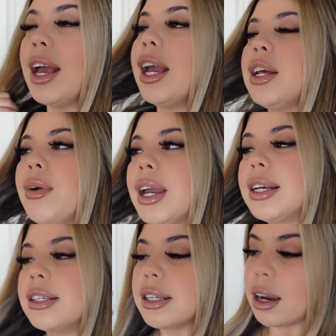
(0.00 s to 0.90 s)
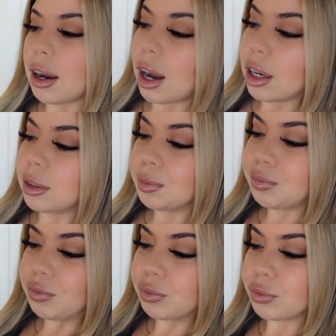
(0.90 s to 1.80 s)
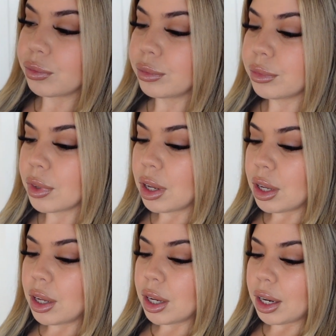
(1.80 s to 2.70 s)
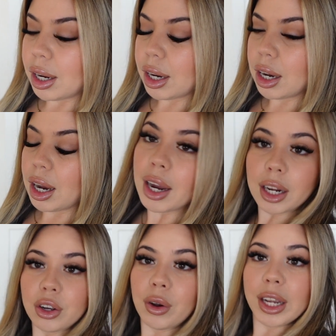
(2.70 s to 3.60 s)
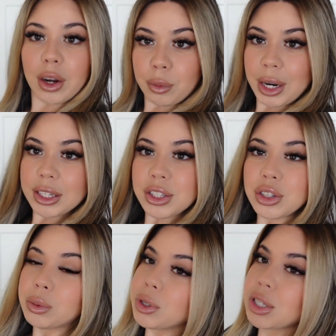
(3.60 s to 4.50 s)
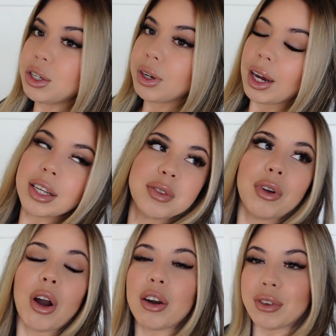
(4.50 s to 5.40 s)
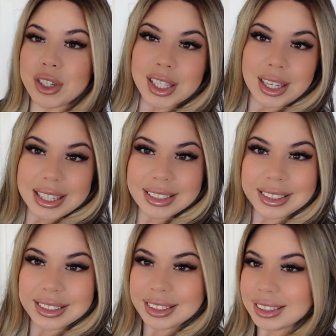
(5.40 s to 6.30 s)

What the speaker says: Anyways, I gotta go, I gotta rent. So we'll see you guys for our first client.